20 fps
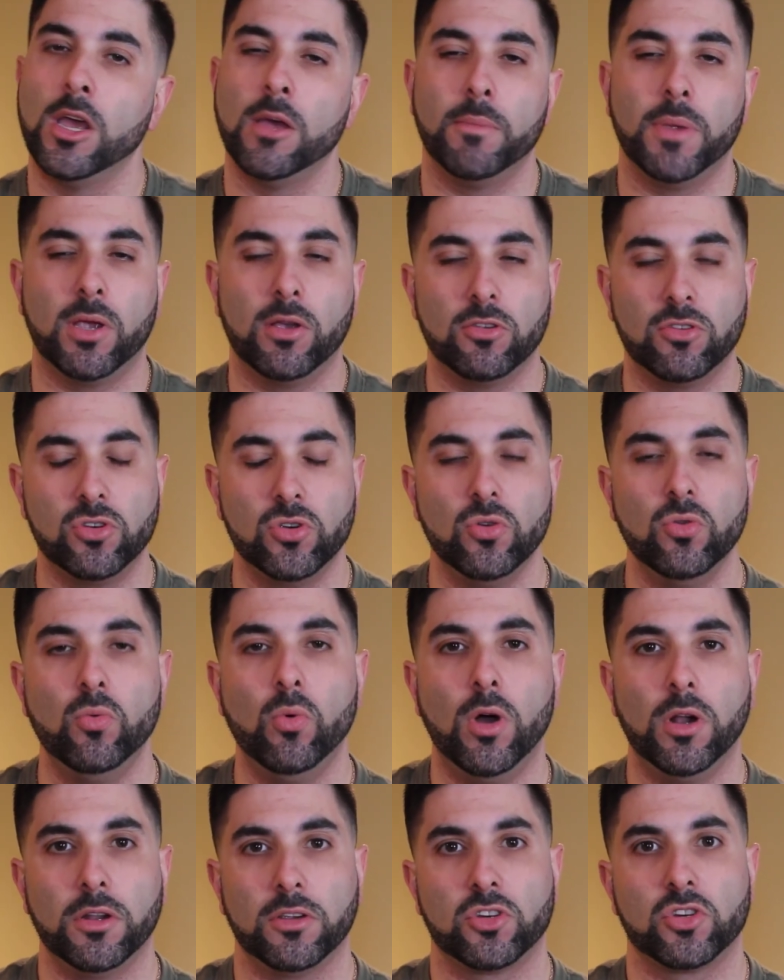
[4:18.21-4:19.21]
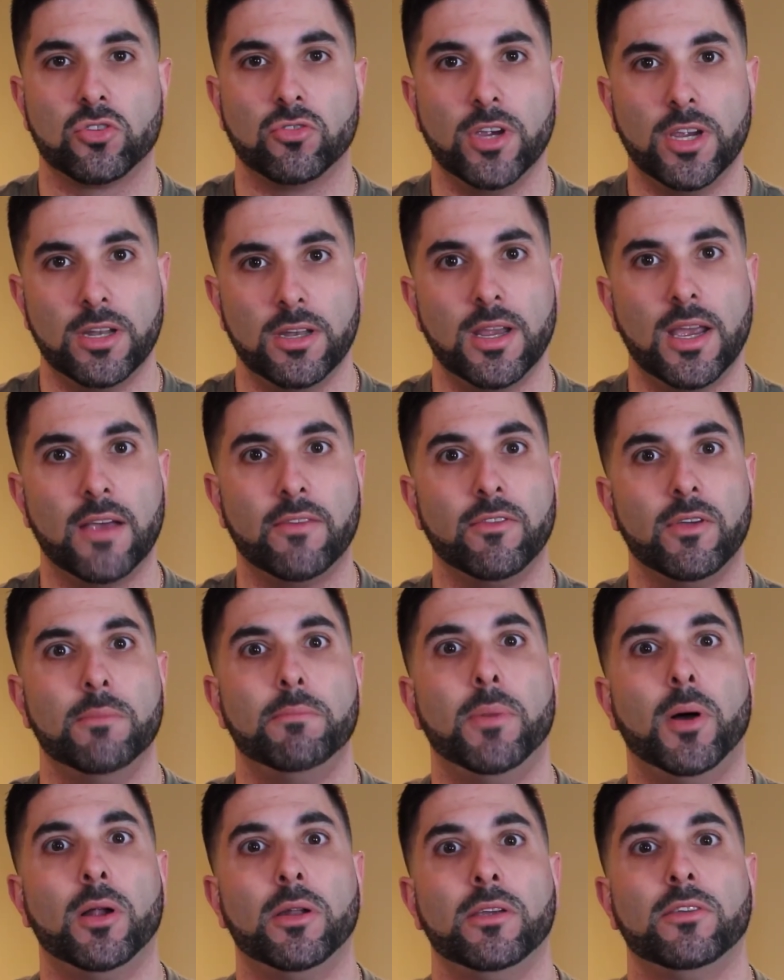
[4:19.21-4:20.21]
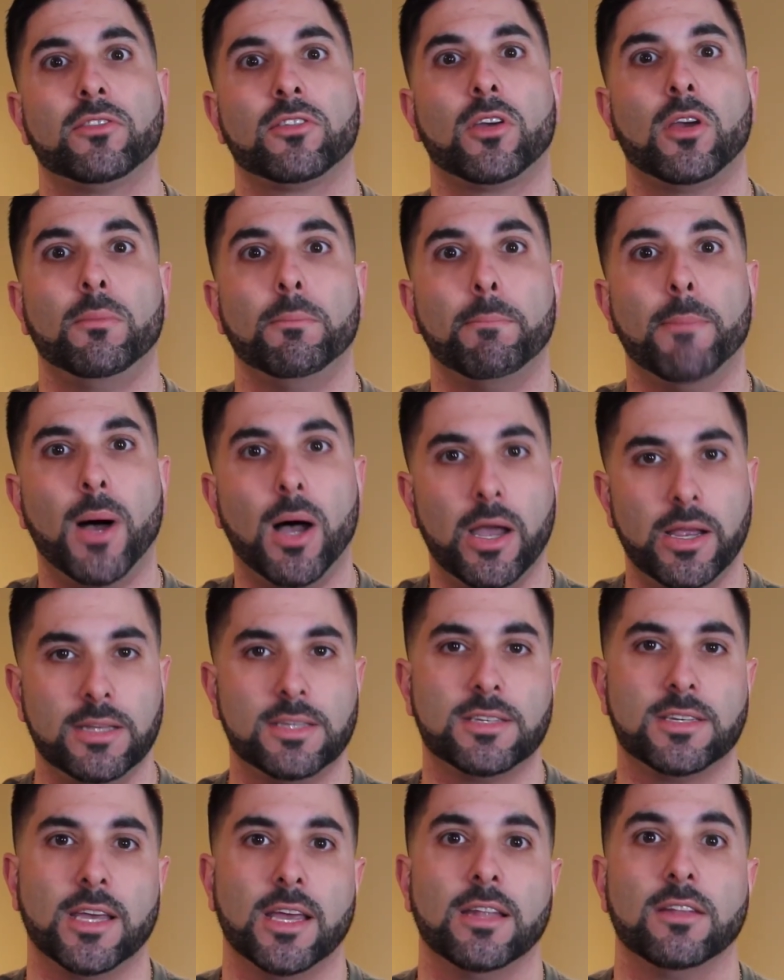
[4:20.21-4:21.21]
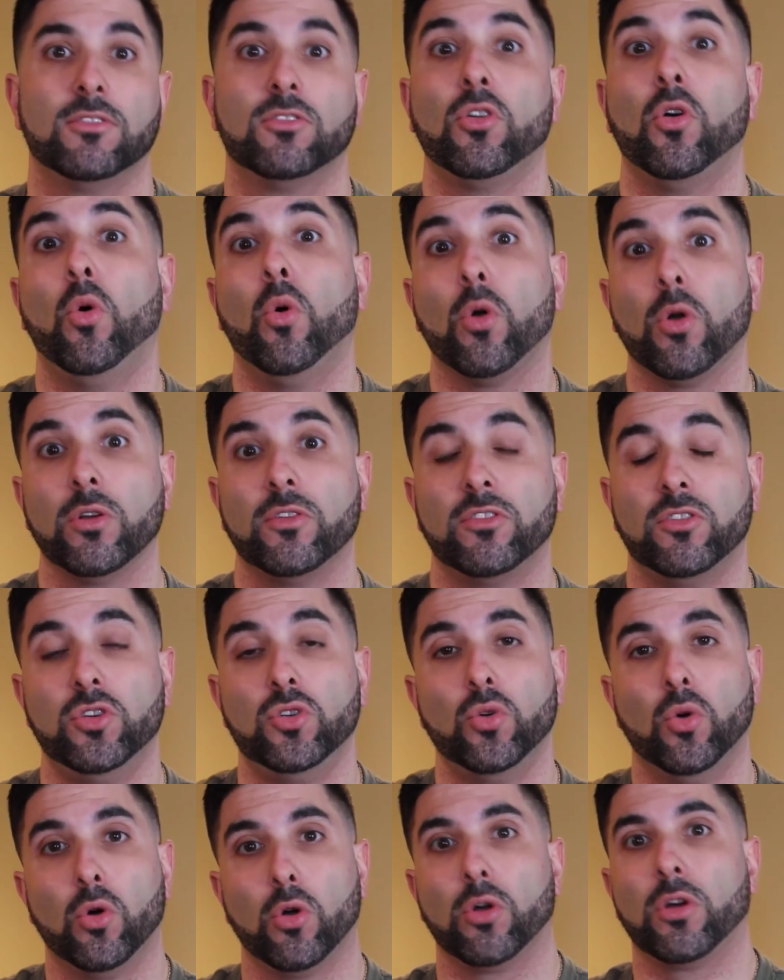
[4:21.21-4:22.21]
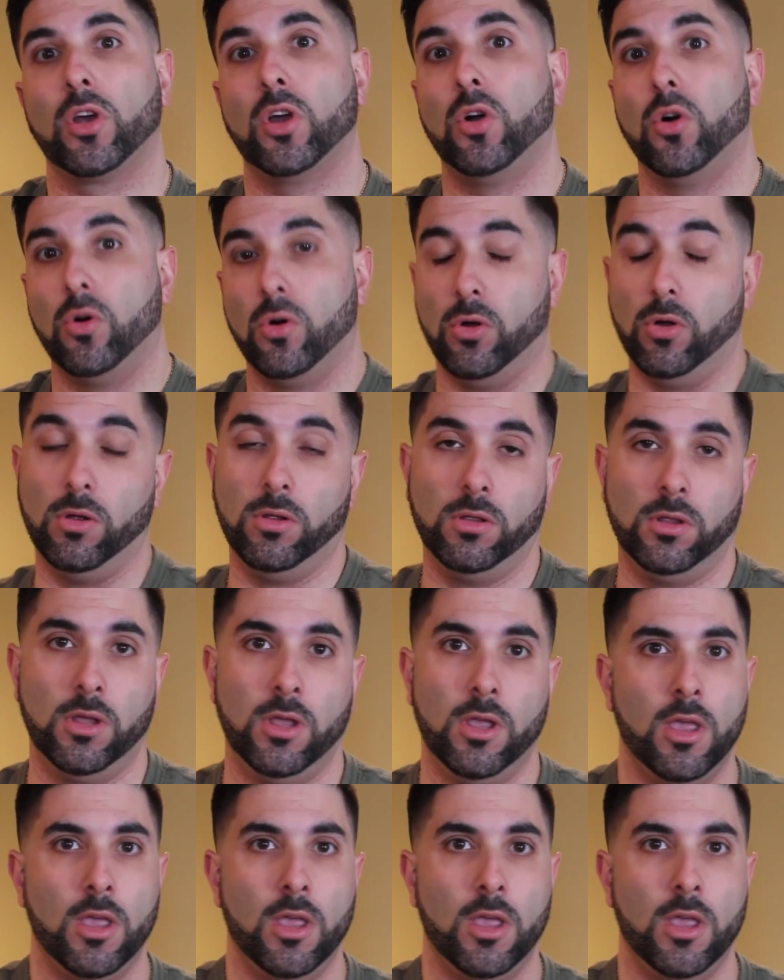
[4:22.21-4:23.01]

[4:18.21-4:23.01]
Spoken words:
Because you want to straighten everybody's mindset towards your goal.